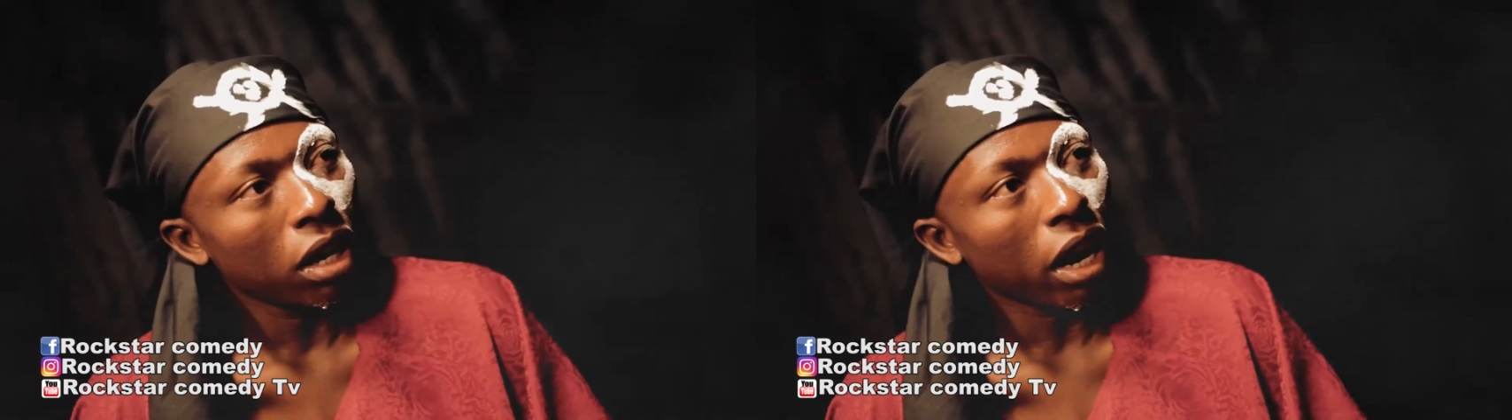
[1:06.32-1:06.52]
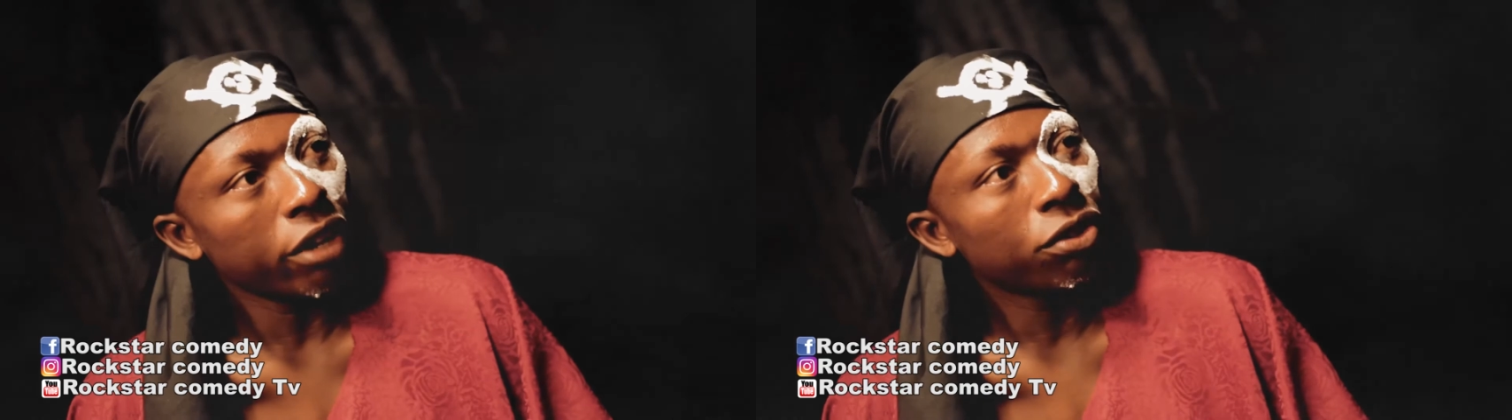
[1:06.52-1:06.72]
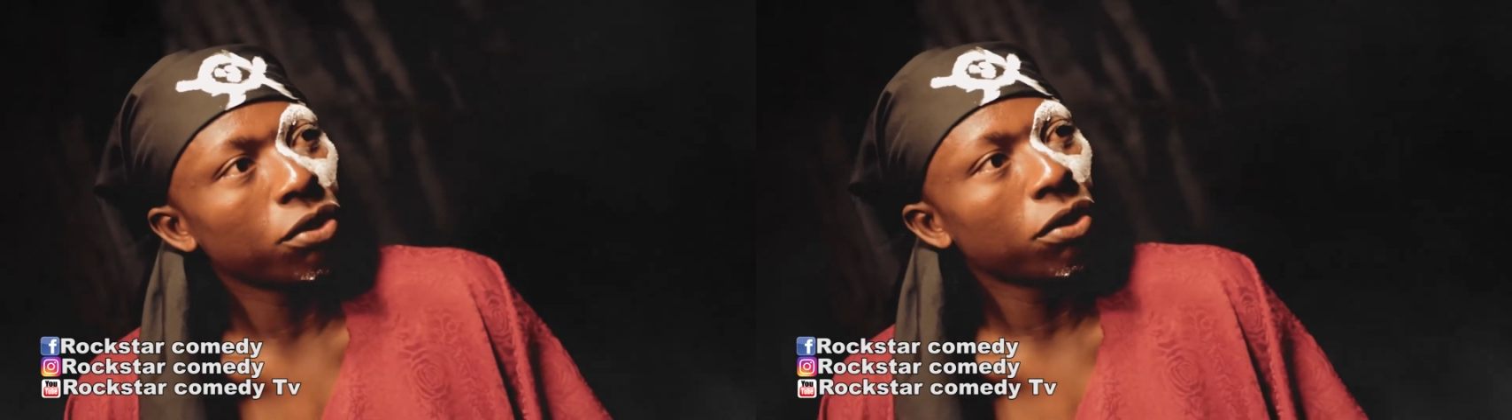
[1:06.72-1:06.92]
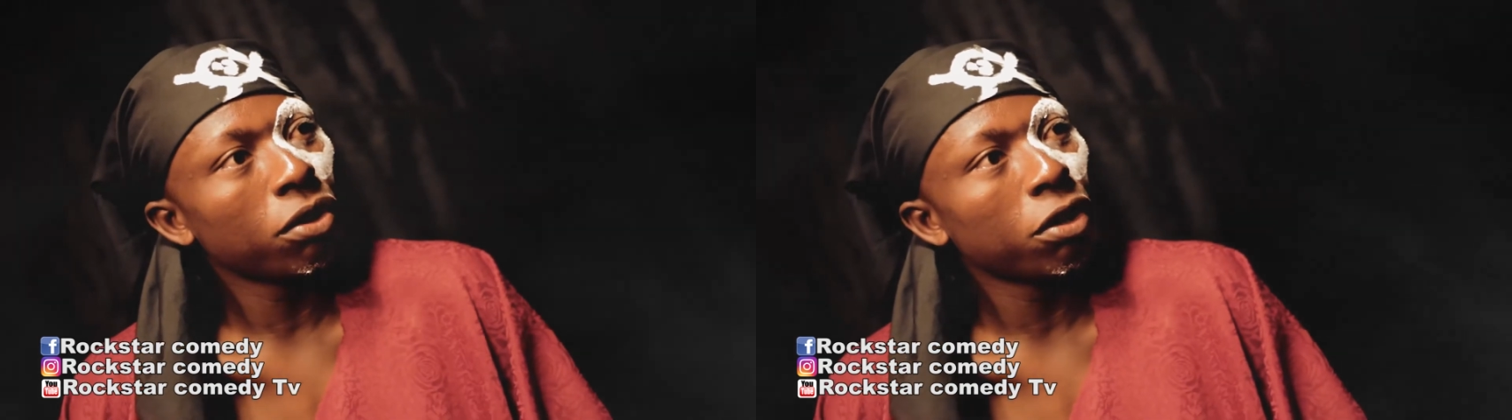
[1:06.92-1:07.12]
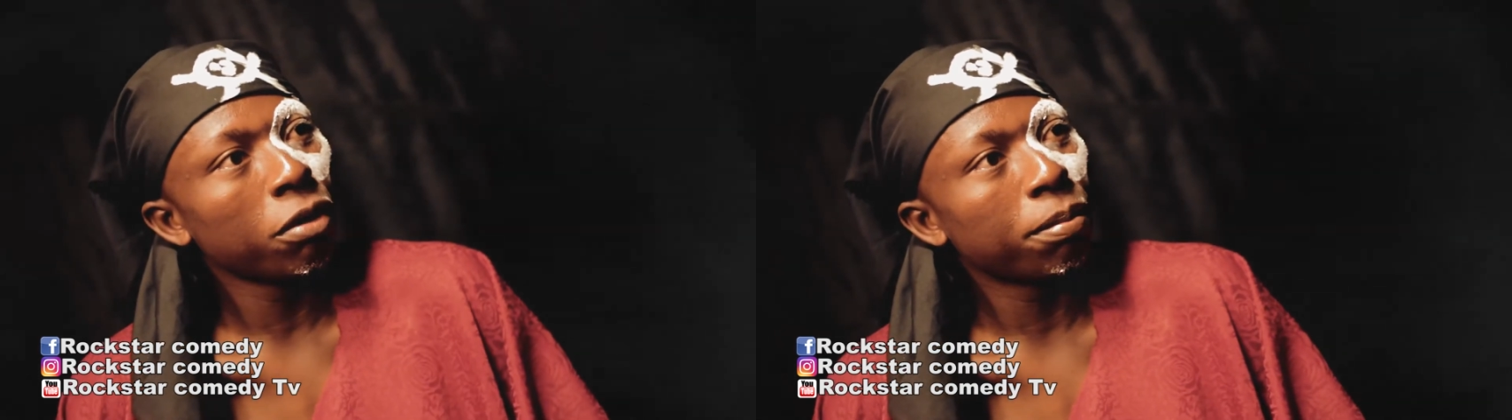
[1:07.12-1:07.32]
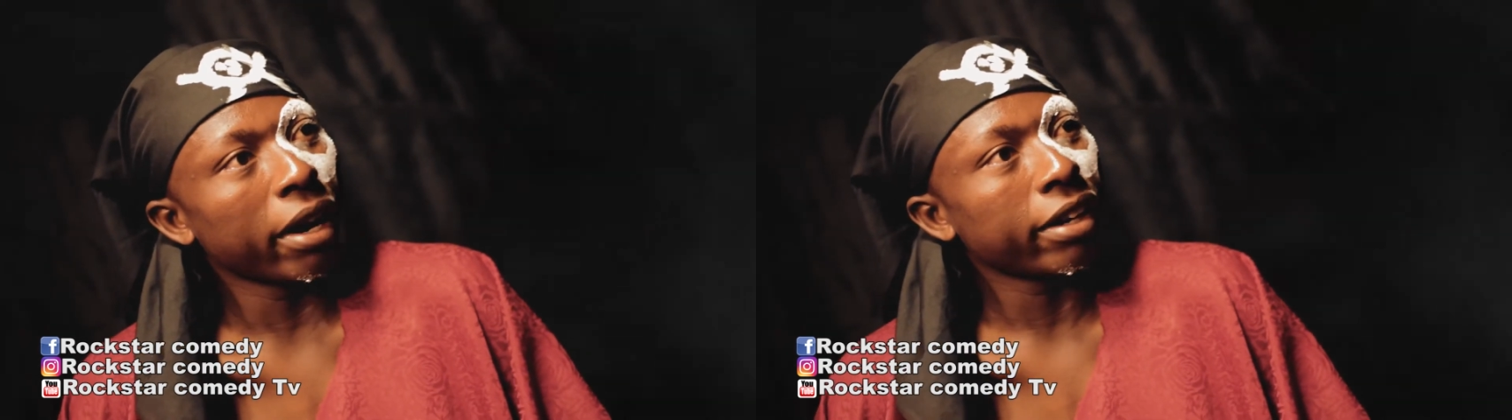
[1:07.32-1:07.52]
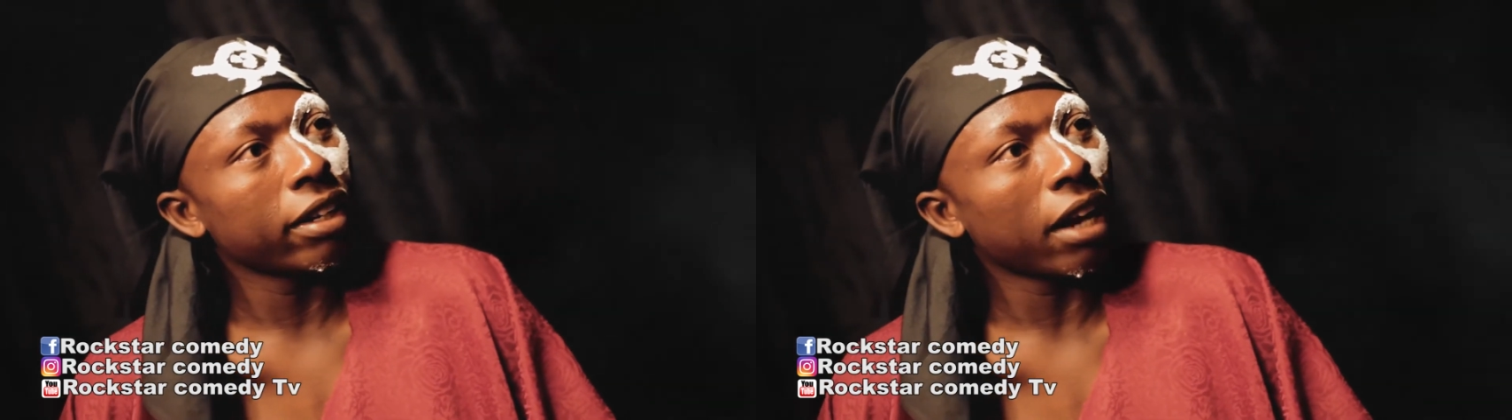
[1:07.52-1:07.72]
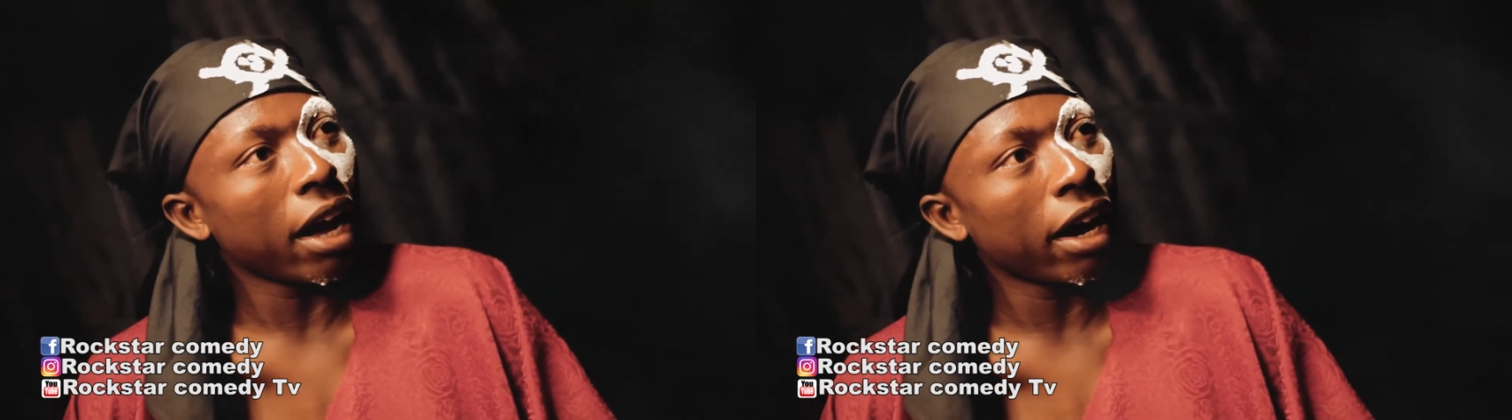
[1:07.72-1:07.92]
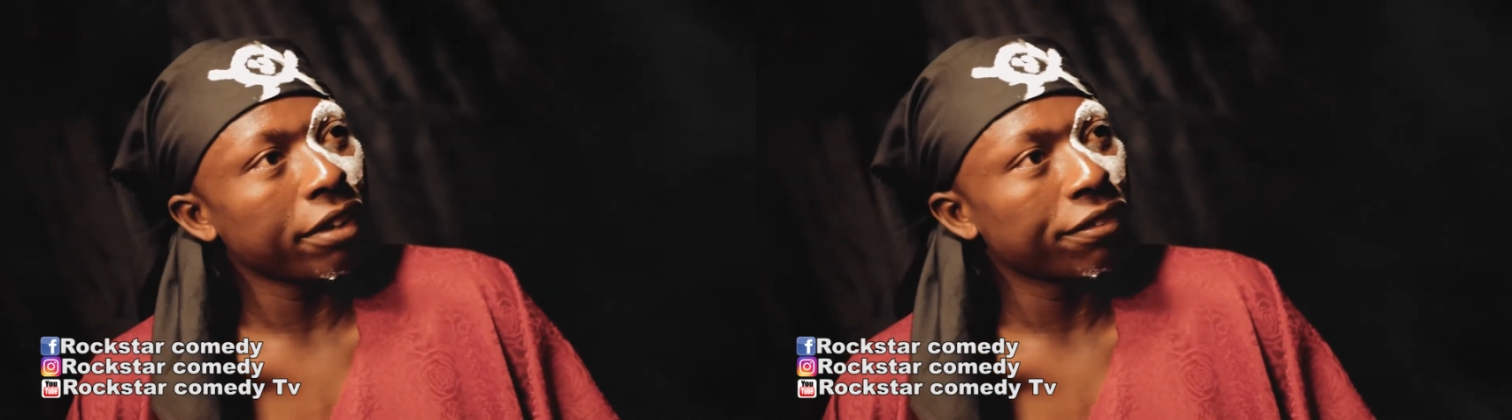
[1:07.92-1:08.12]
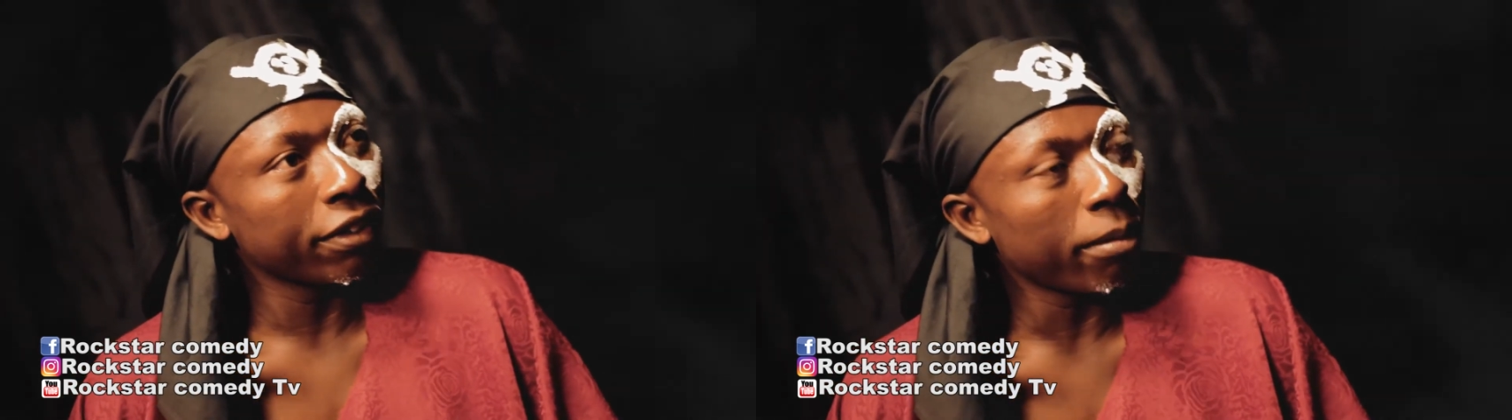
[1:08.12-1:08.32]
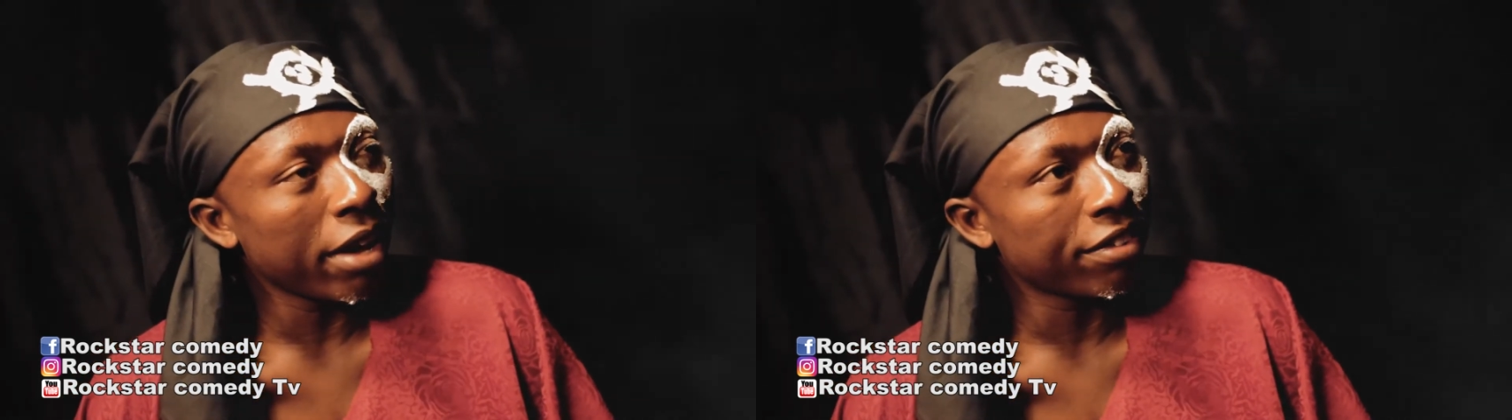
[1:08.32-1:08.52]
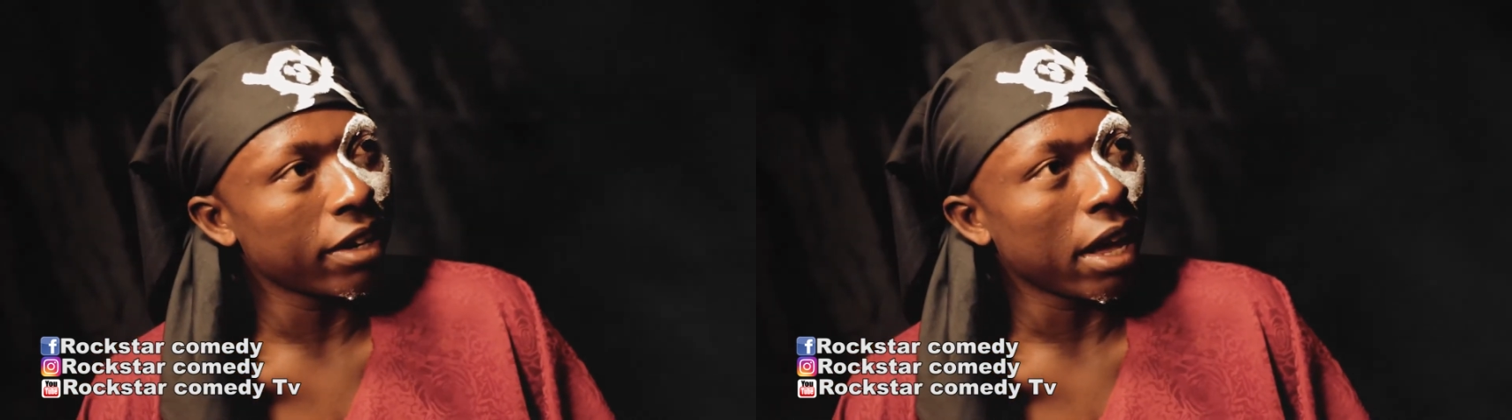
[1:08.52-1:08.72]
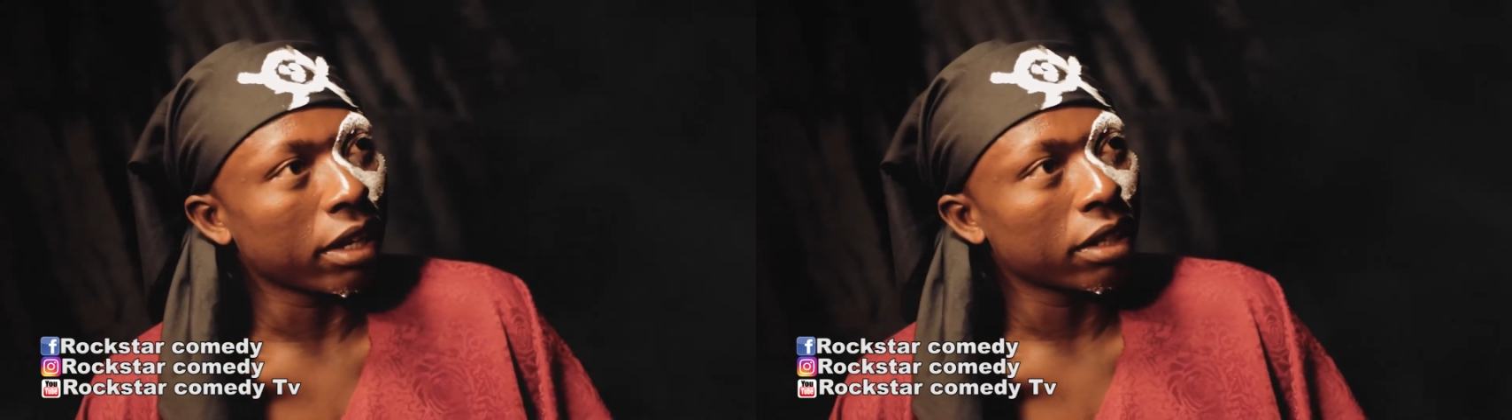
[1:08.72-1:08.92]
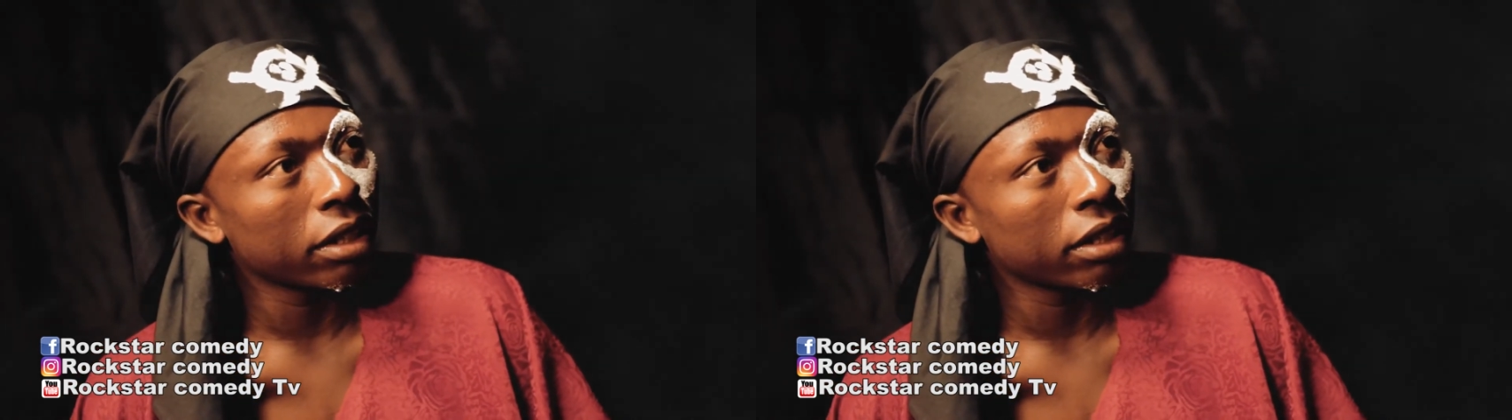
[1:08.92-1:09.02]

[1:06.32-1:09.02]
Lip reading: And two pregnant female snake.